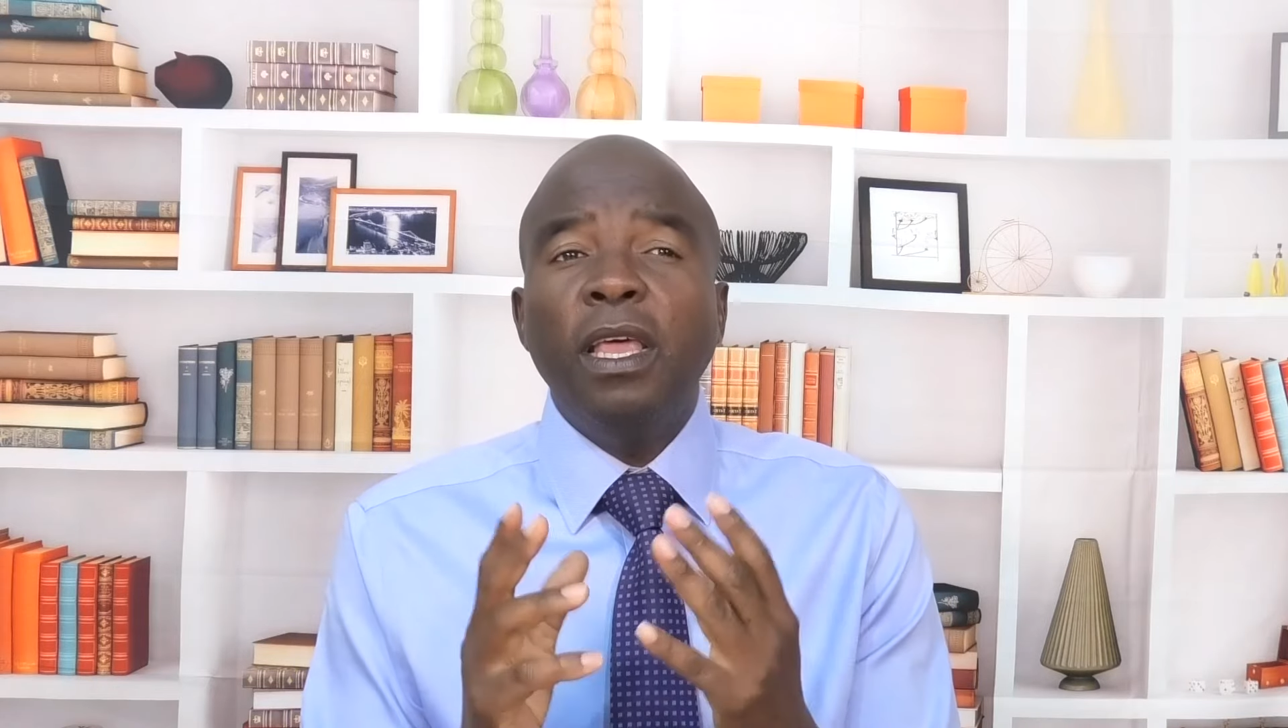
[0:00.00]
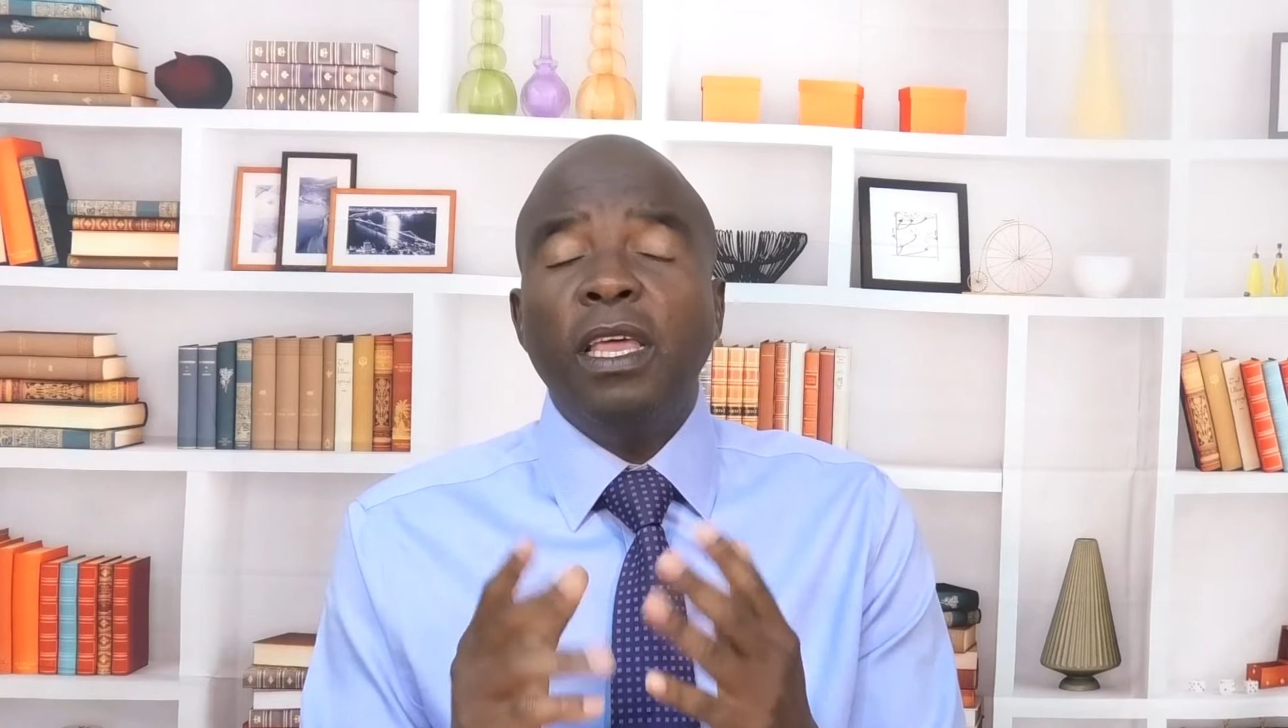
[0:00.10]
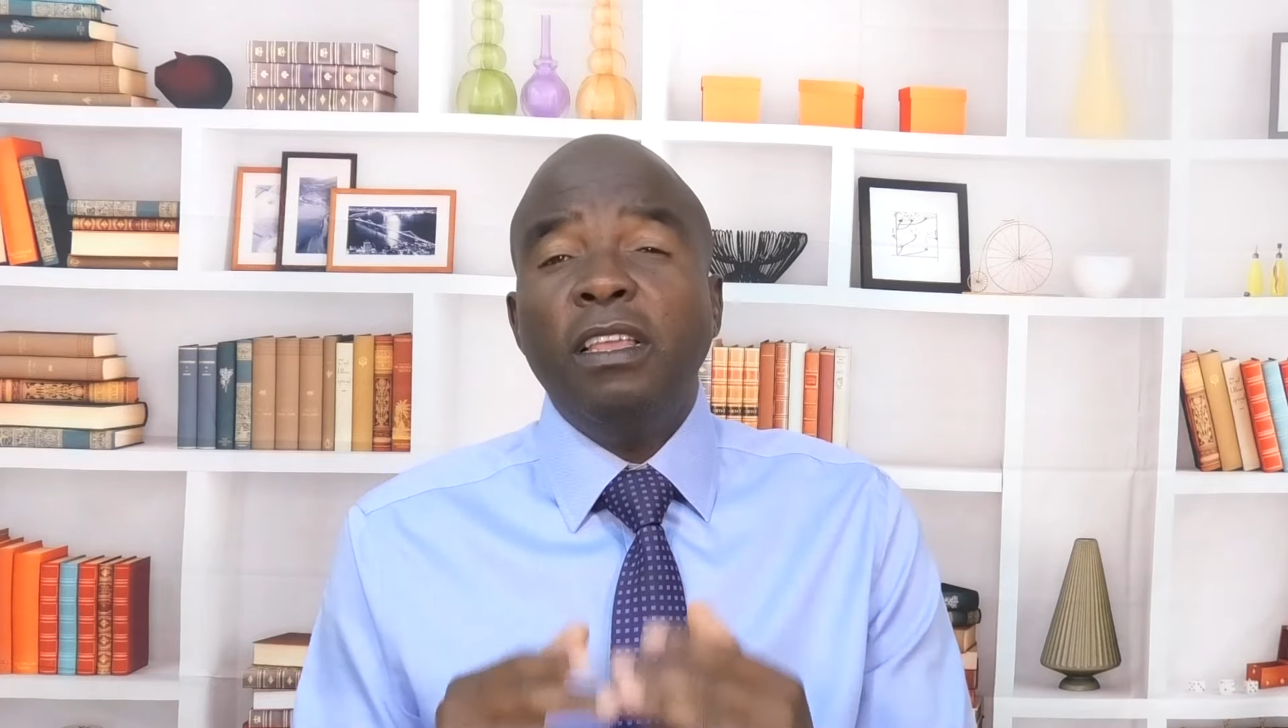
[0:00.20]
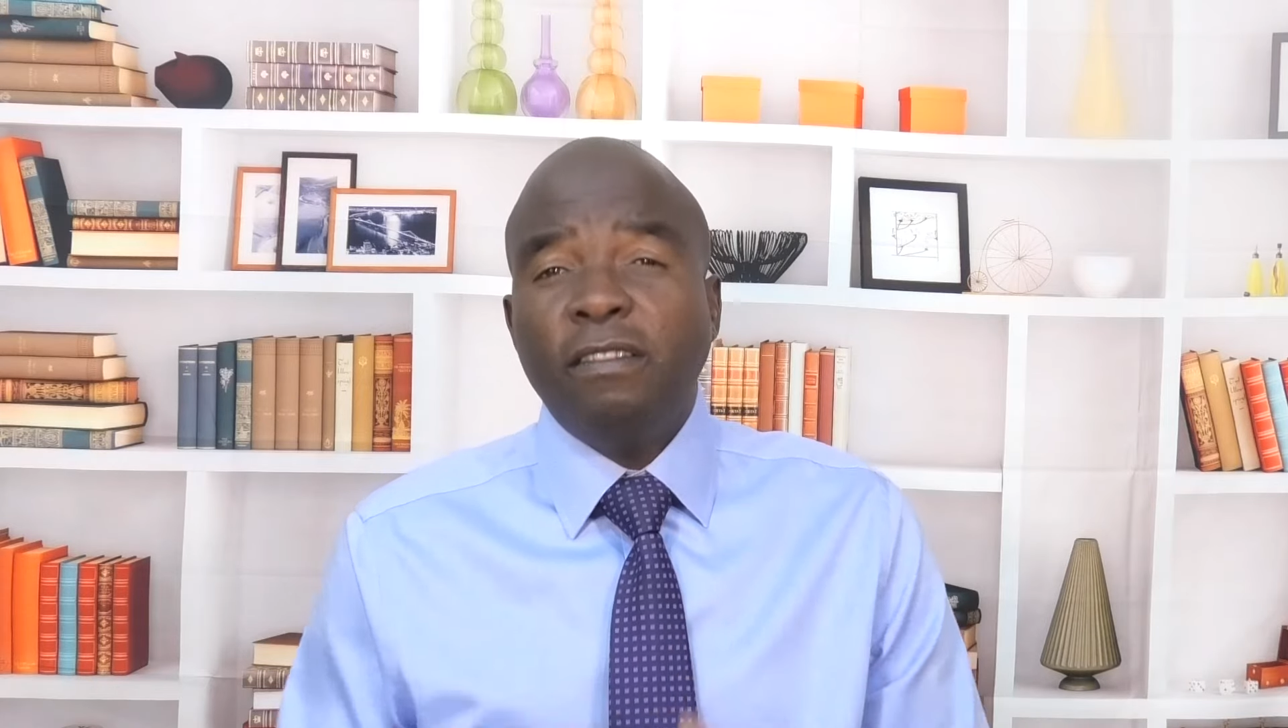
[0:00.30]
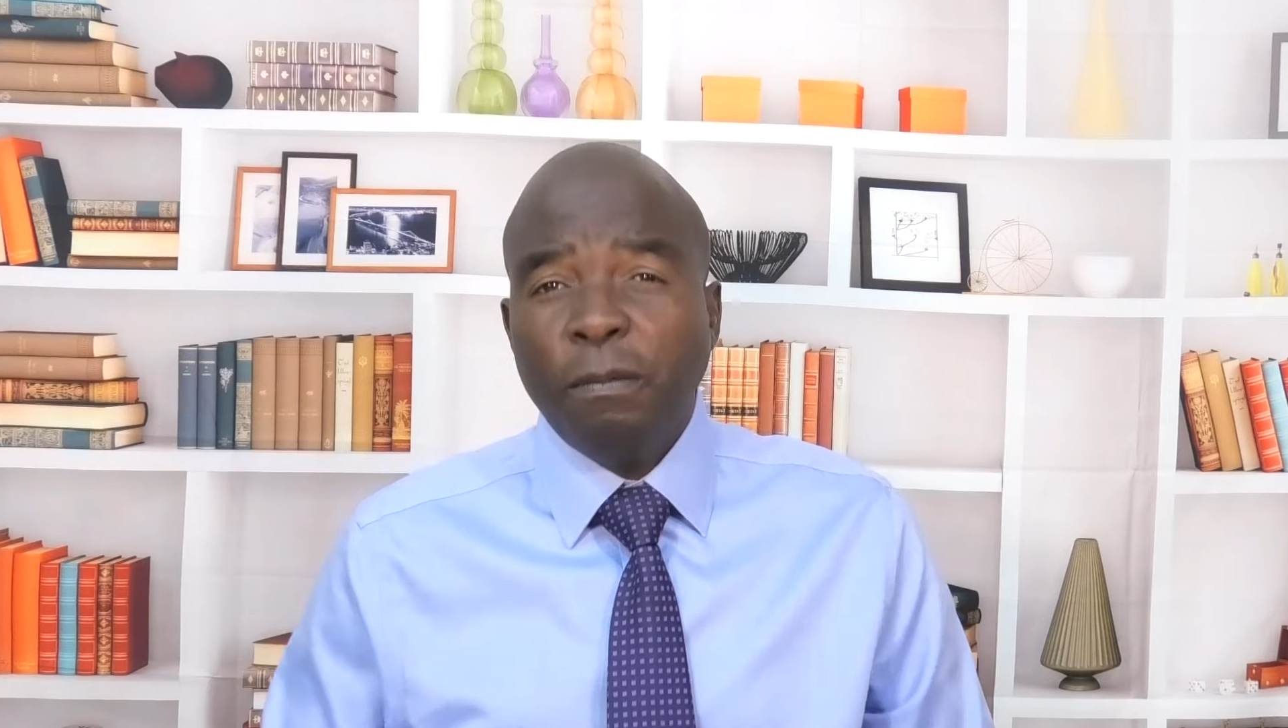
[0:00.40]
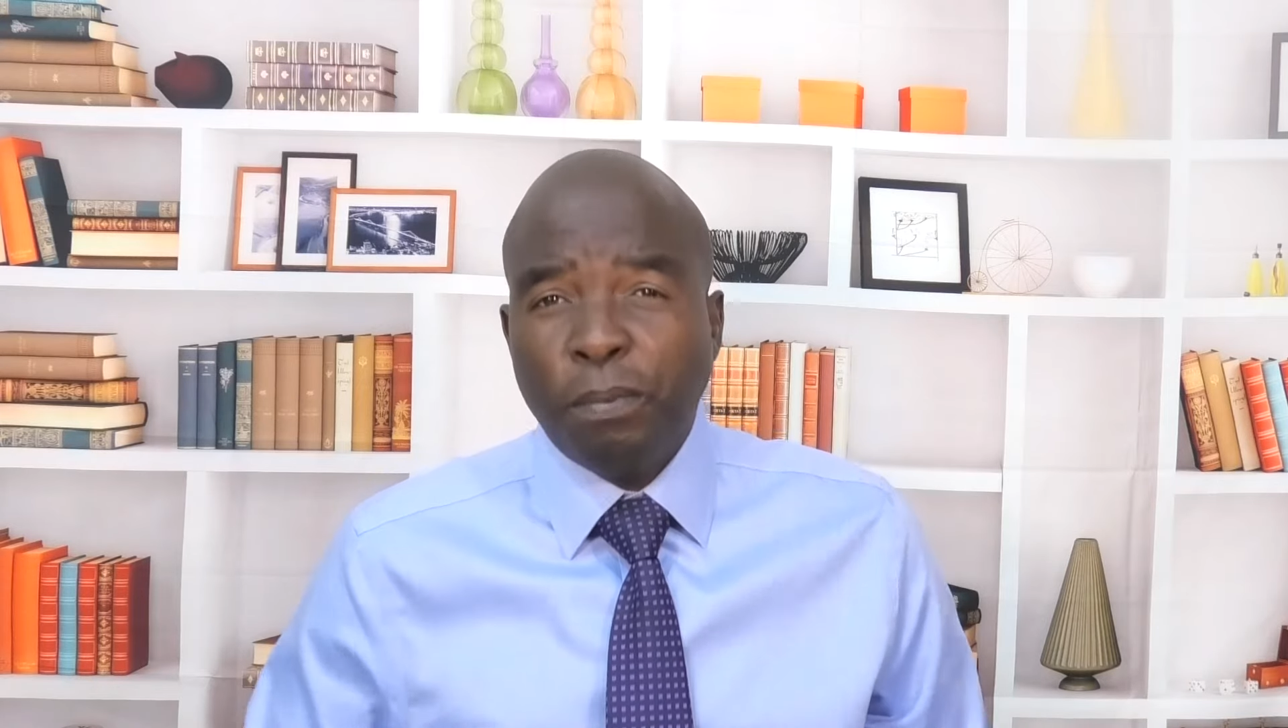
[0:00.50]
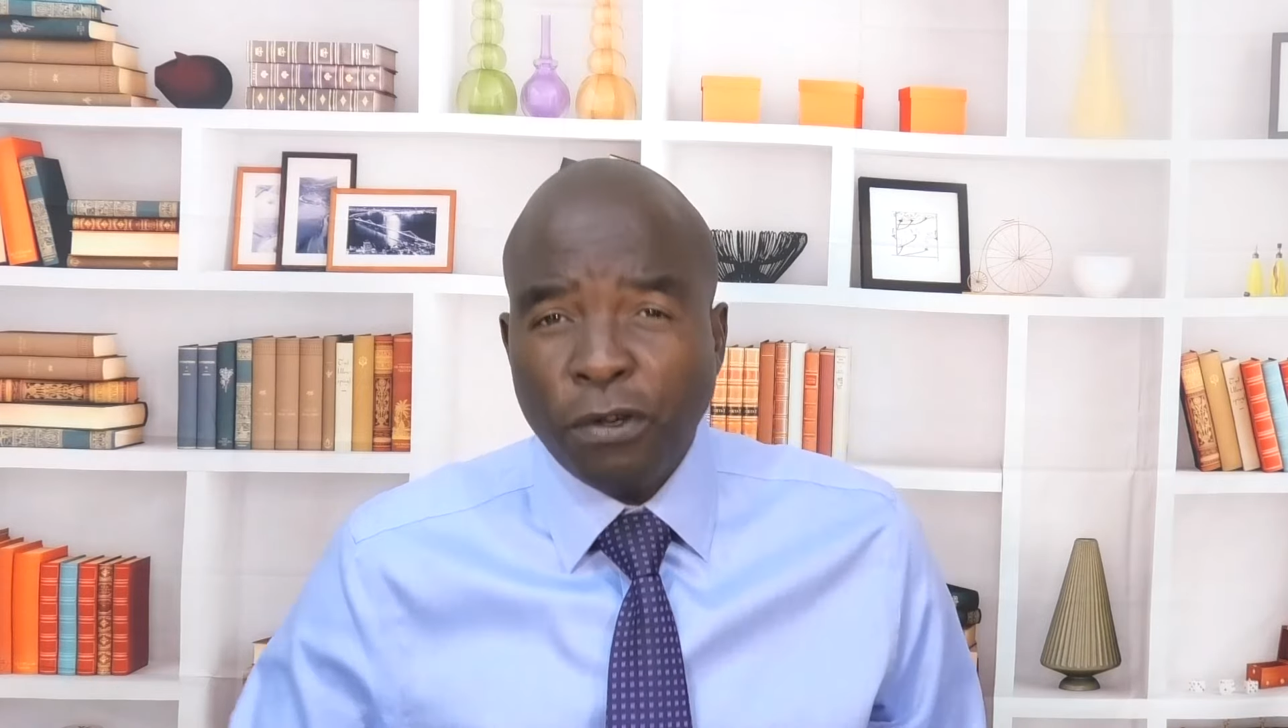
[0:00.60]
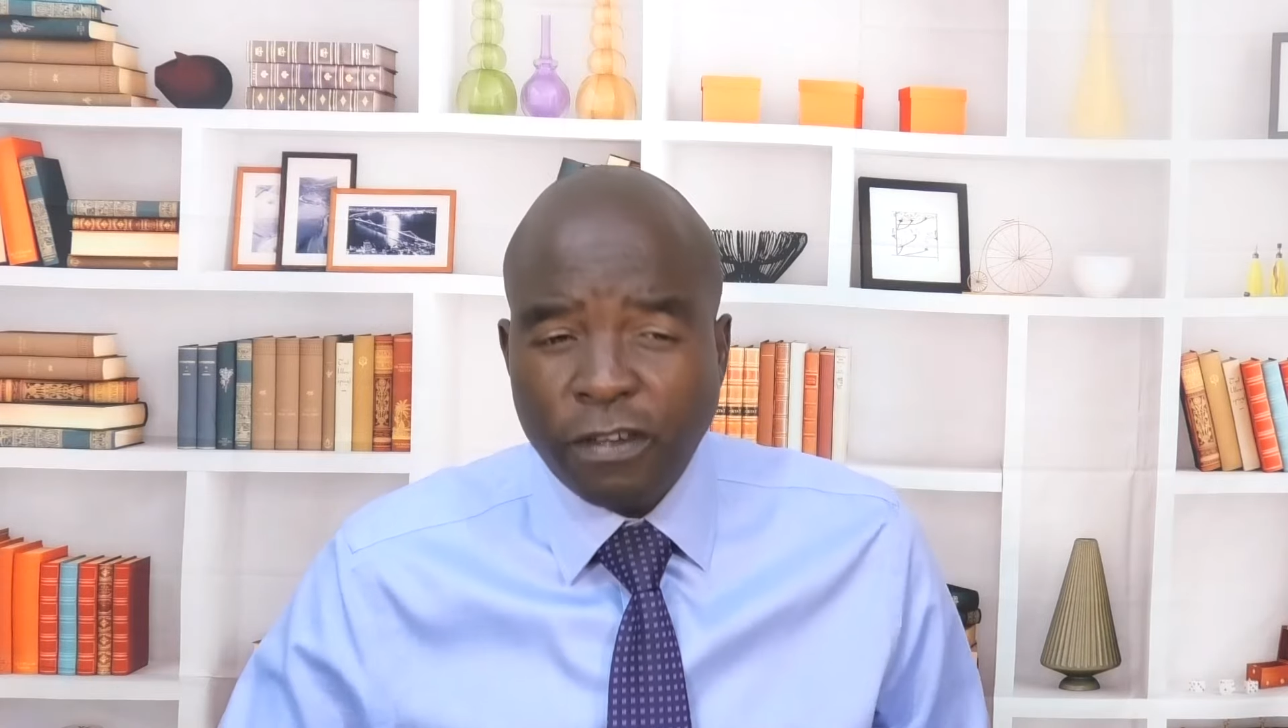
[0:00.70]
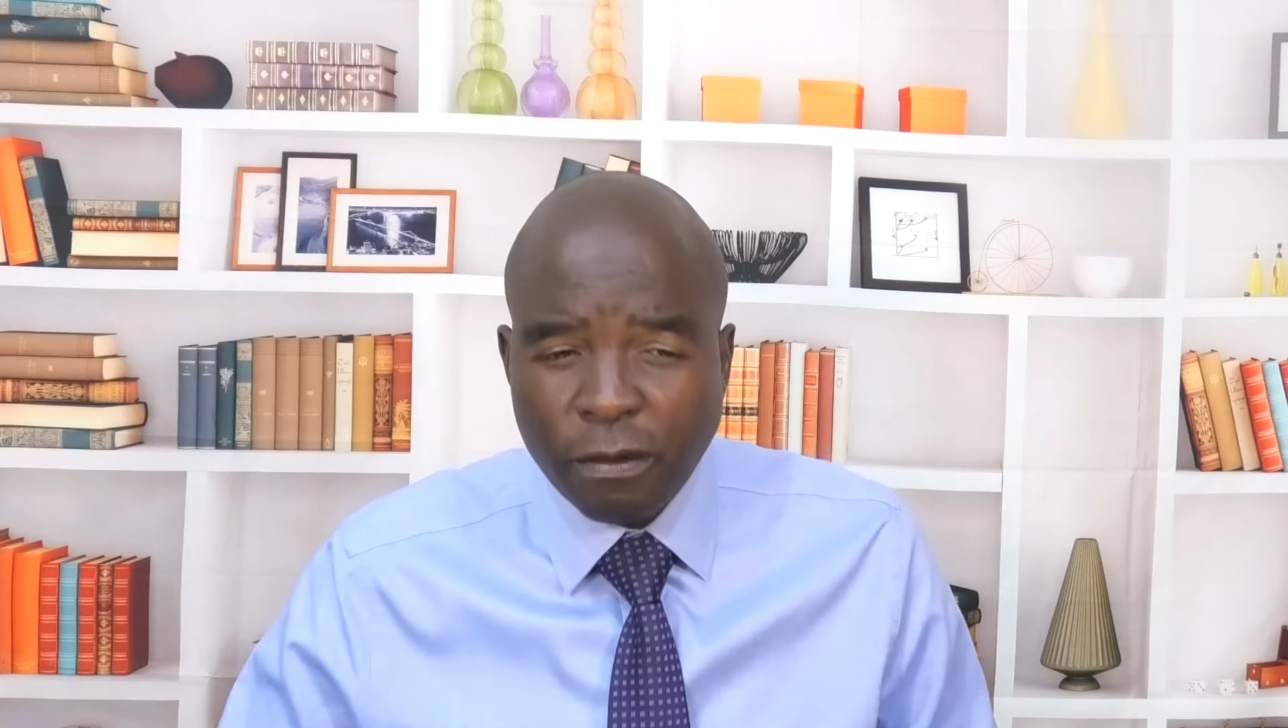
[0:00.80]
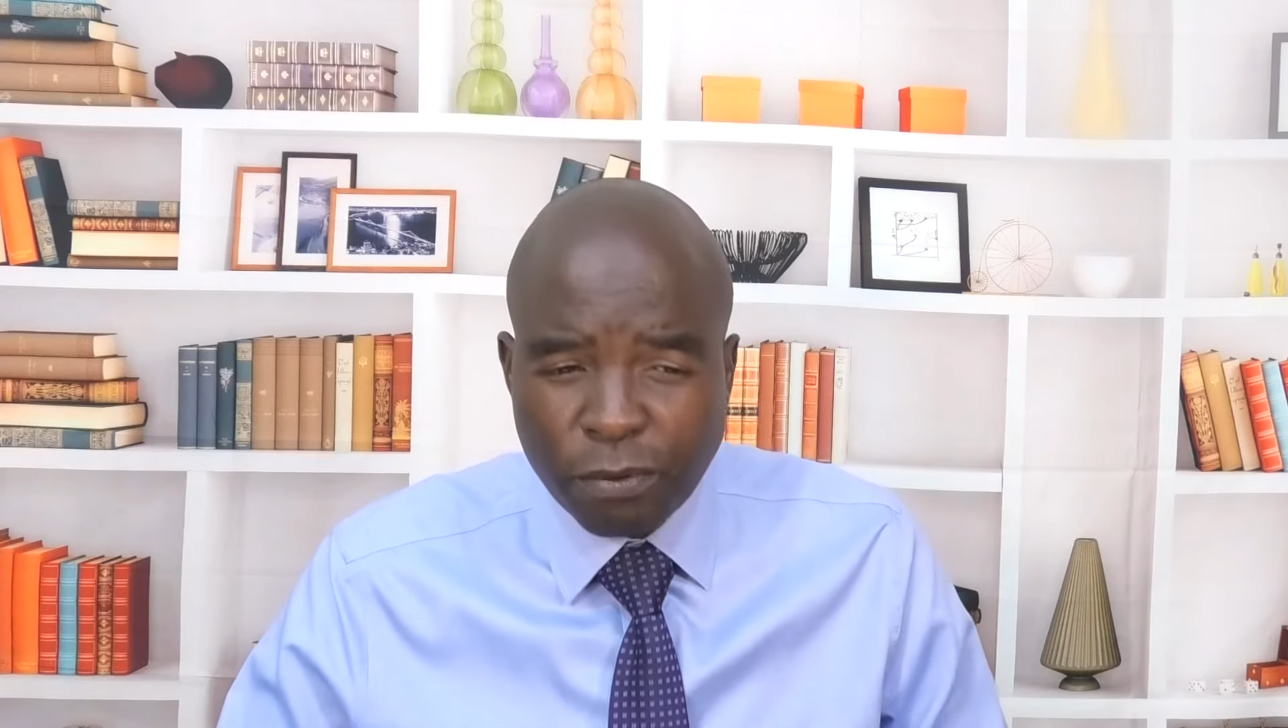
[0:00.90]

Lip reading: It's important,